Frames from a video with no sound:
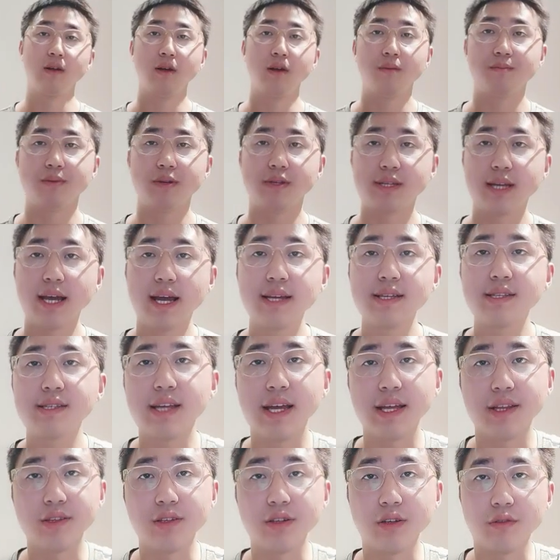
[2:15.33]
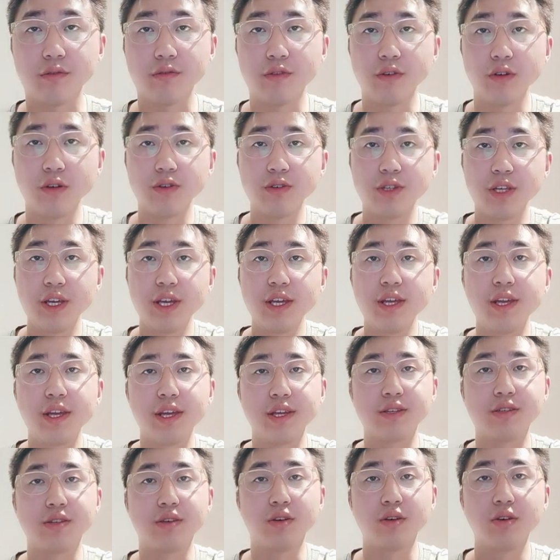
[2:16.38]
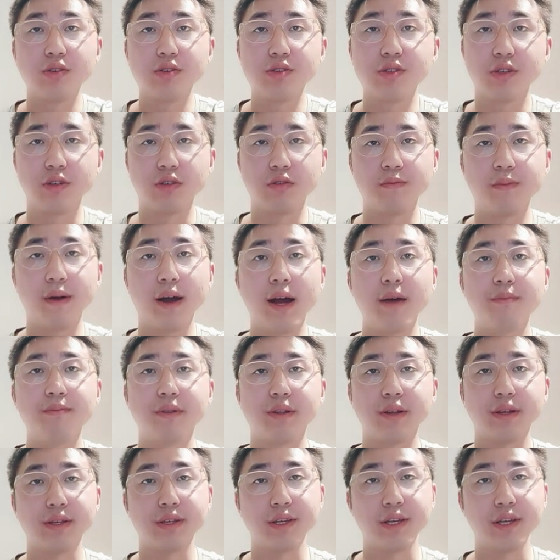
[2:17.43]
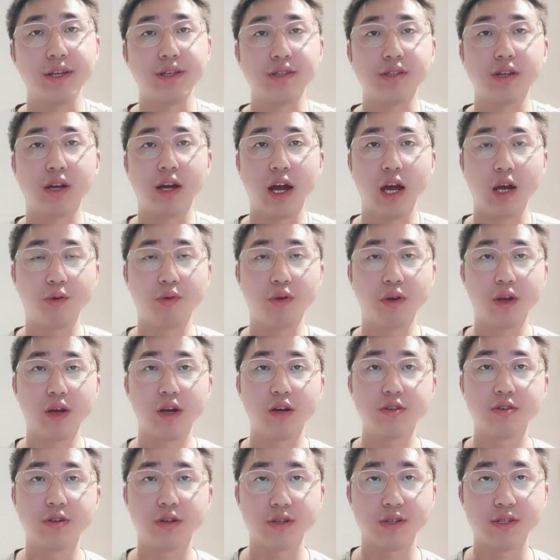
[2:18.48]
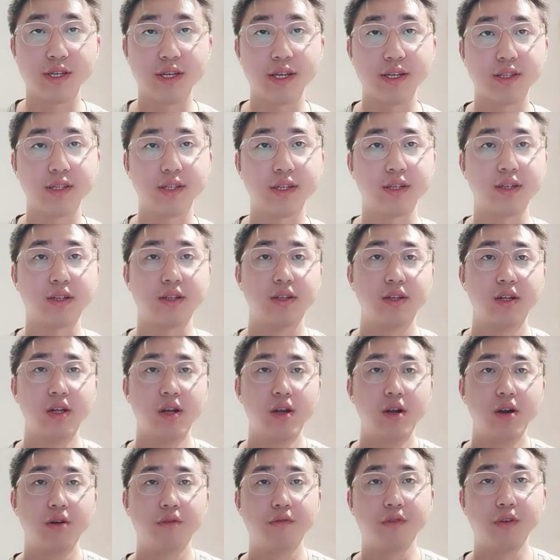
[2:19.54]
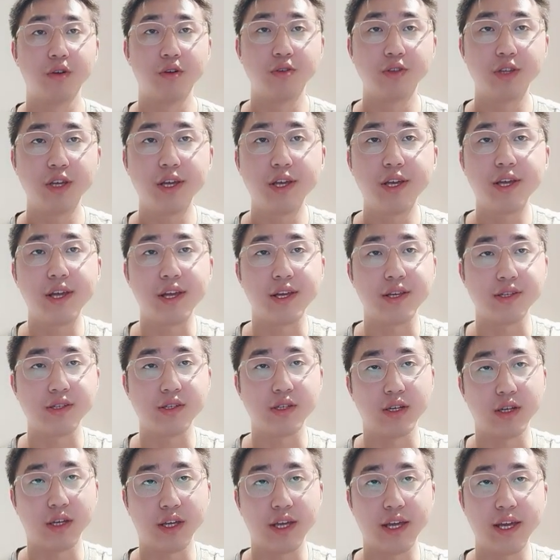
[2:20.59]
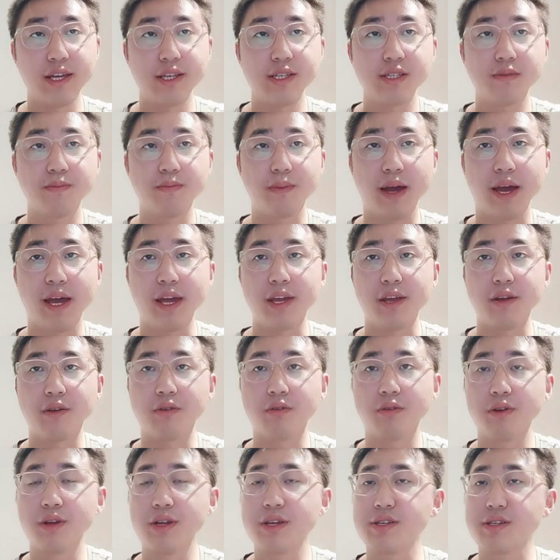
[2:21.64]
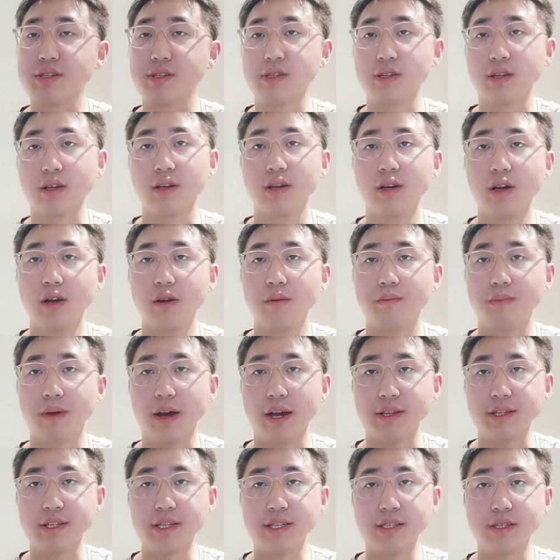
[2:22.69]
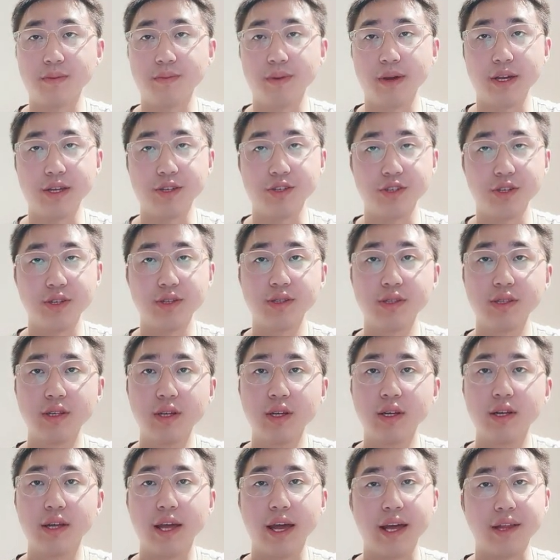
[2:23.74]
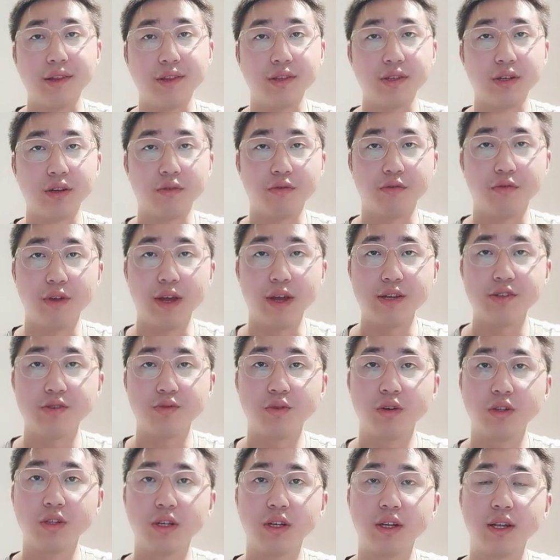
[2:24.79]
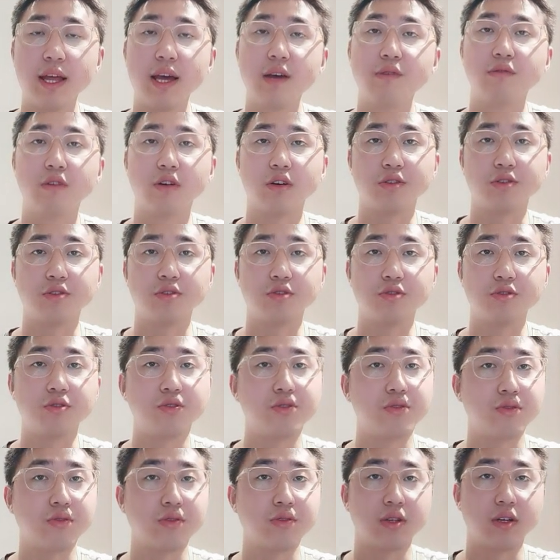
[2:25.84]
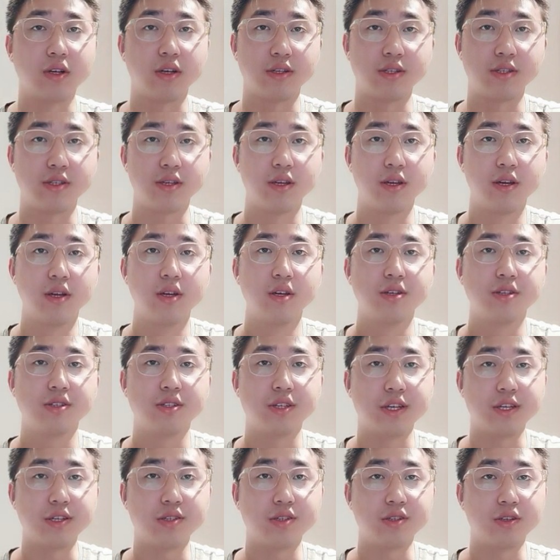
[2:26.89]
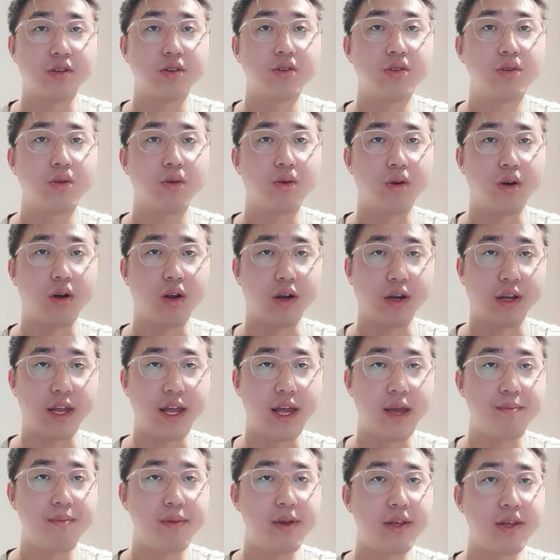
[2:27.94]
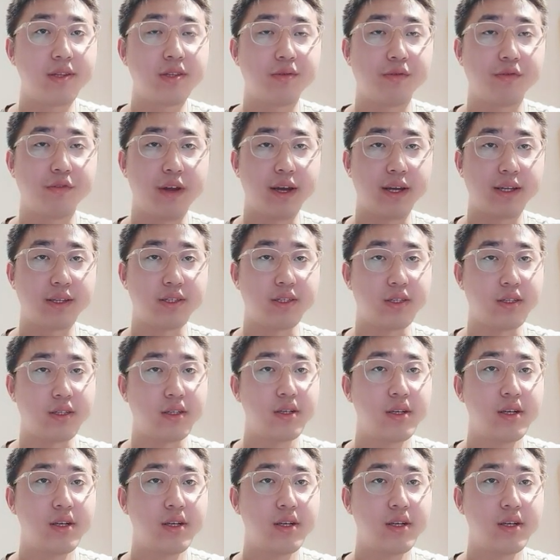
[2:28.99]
Besides that, flooding is also a problem in the agriculture sector. Flooding is a case by increased participation and the freshwater level due to the seasonal or climate factor.